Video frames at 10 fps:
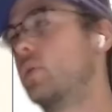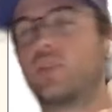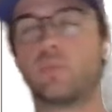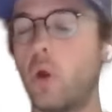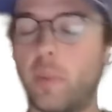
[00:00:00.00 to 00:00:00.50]
there
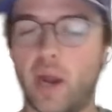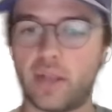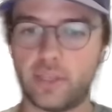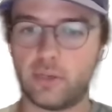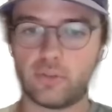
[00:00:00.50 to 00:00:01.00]
was a
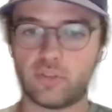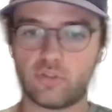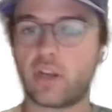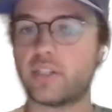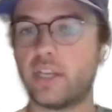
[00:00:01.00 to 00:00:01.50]
robot that it was
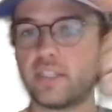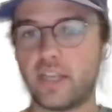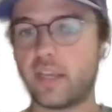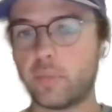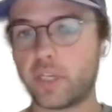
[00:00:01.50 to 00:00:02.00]
instructing and
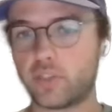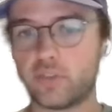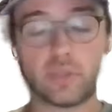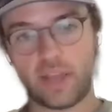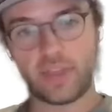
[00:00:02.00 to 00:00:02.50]
taking
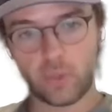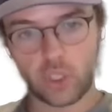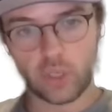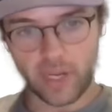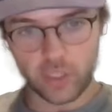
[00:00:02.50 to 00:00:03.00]
pictures. I think we
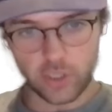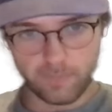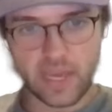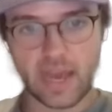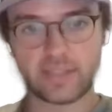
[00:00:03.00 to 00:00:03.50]
should mention
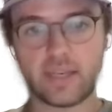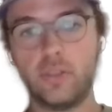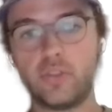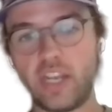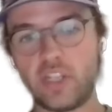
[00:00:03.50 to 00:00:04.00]
that
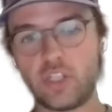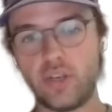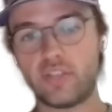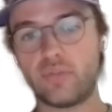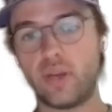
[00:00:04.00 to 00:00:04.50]

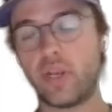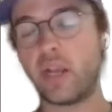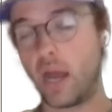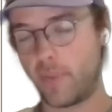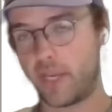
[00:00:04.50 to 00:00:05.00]
hallucination is very
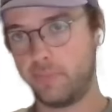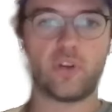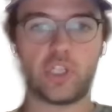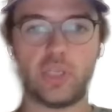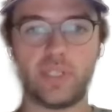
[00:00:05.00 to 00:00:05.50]
common
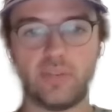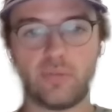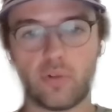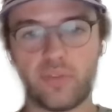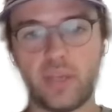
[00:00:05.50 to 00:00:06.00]
for
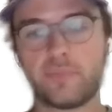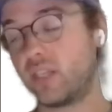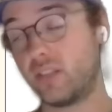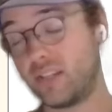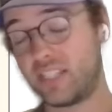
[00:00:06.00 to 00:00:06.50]
GPT-4V.
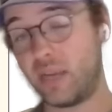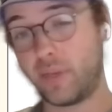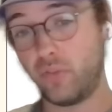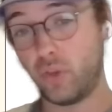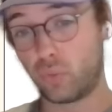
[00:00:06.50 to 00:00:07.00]
A lot of the time it
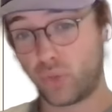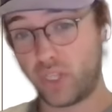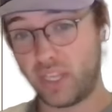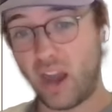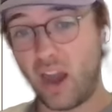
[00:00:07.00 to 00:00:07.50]
can feel
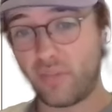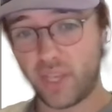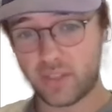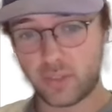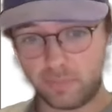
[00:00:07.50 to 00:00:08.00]
really
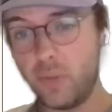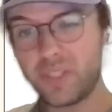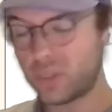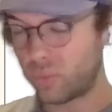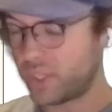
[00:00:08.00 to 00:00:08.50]
obvious.
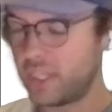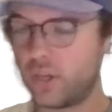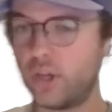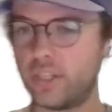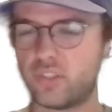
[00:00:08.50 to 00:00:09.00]
Humans are really
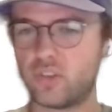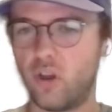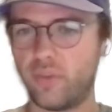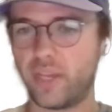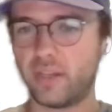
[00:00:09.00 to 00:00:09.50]
good at
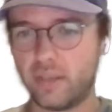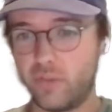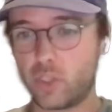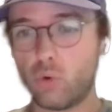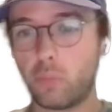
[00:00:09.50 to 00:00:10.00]
solving
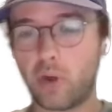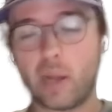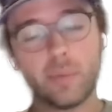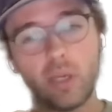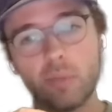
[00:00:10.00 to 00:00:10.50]
visual
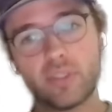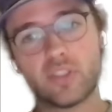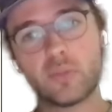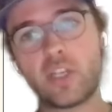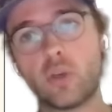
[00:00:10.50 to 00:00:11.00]
problems
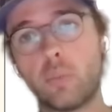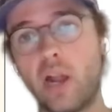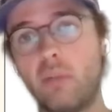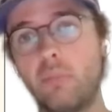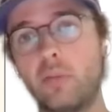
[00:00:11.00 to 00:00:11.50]
and spatial
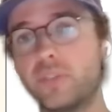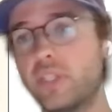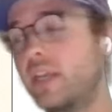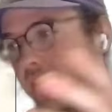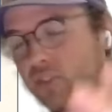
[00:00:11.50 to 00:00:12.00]
problems
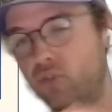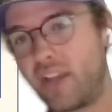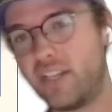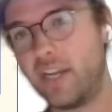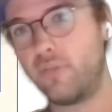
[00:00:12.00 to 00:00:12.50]
and
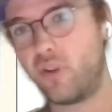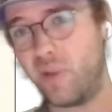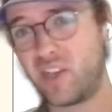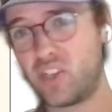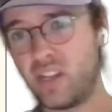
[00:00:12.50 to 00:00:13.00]
extracting
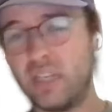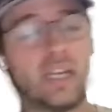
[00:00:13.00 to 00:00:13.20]
information